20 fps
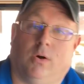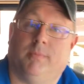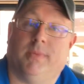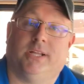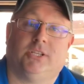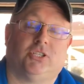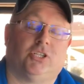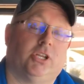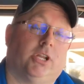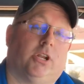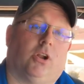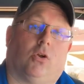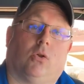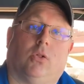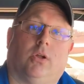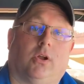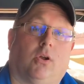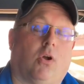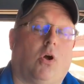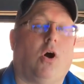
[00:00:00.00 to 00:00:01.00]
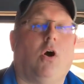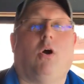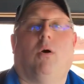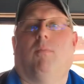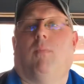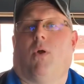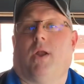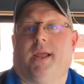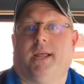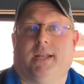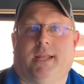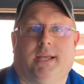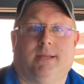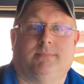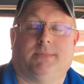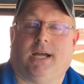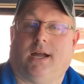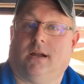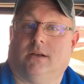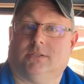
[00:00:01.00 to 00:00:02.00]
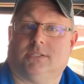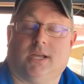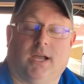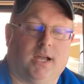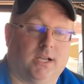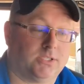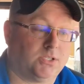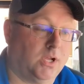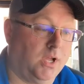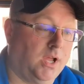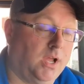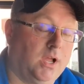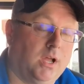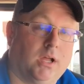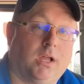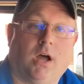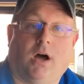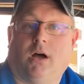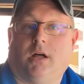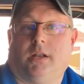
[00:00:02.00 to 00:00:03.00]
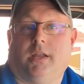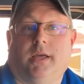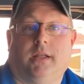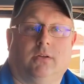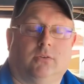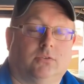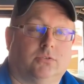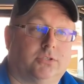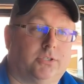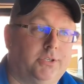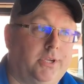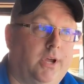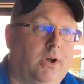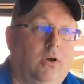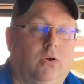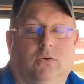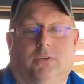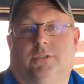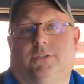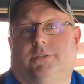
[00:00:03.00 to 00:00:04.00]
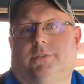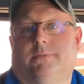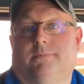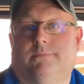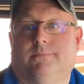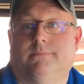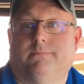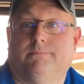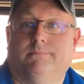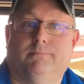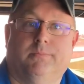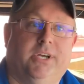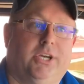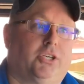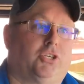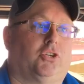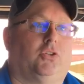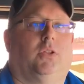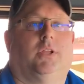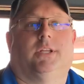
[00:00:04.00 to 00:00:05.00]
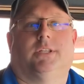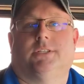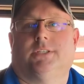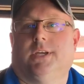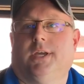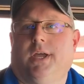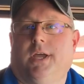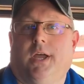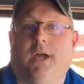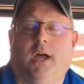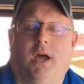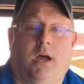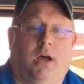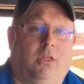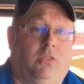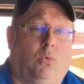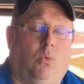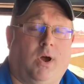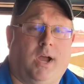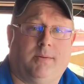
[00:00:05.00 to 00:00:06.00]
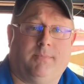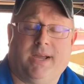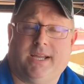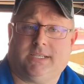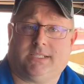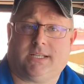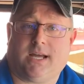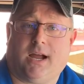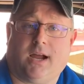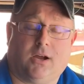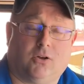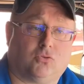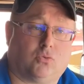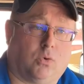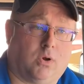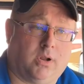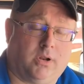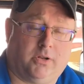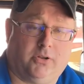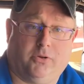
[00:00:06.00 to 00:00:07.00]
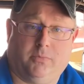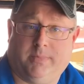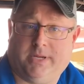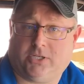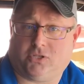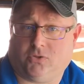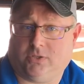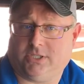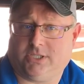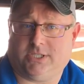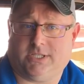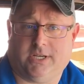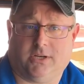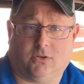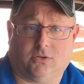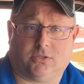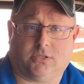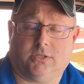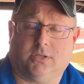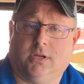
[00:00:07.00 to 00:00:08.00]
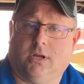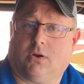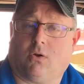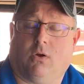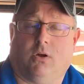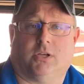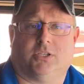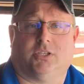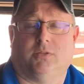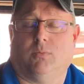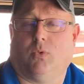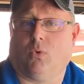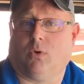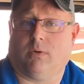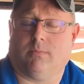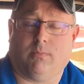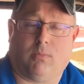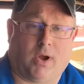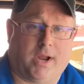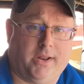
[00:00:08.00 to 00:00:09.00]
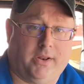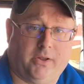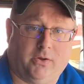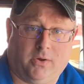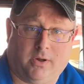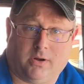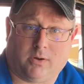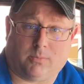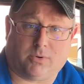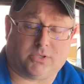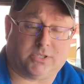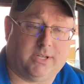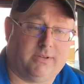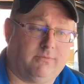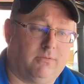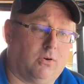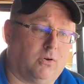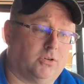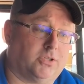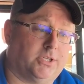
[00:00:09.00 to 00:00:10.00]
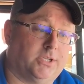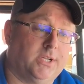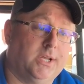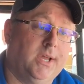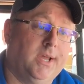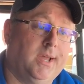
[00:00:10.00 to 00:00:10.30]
mentioned it earlier, all brand name tires, guys. Continentals, Yokes, Michelins. The wide base tires, we're going to do Michelin steers across the board, brand new, 100% virgin.